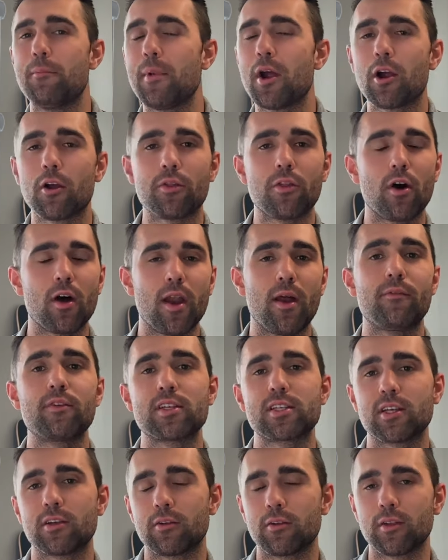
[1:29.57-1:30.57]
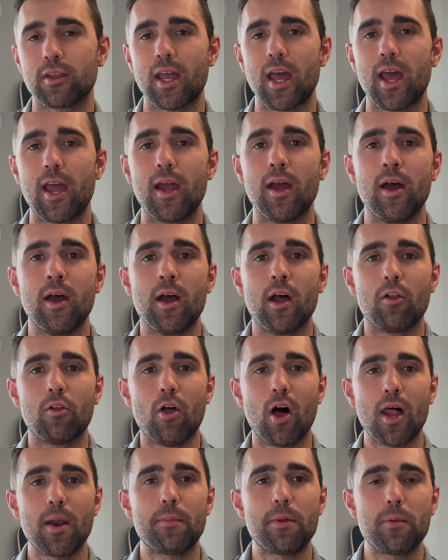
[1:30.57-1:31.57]
marathon every single day, a
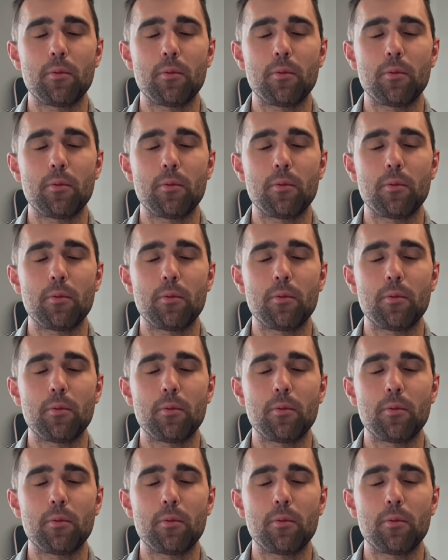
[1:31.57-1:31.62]
lot of